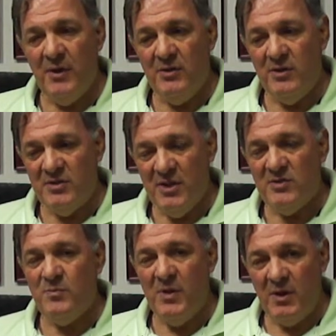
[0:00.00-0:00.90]
And this
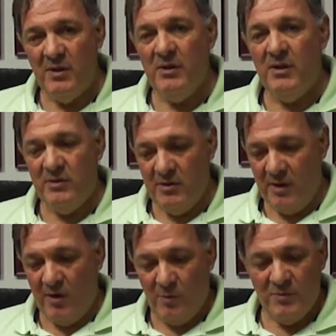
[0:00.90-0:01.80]
has been, and the
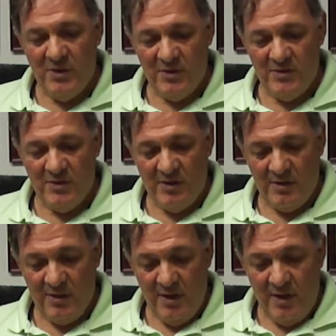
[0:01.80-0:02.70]
help
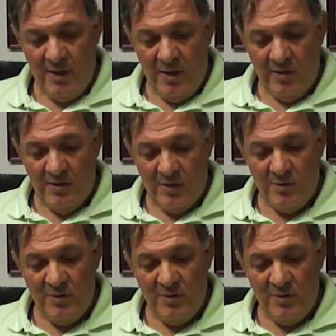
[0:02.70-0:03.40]
that Dr.